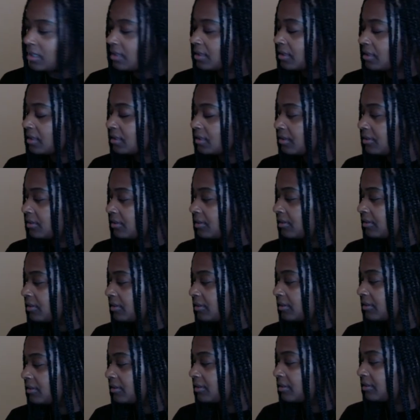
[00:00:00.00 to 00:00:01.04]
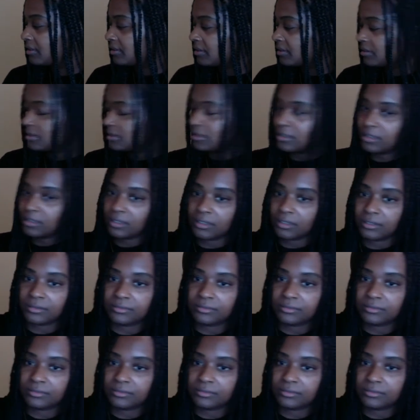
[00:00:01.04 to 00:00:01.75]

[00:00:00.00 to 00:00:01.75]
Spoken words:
Nothing is said.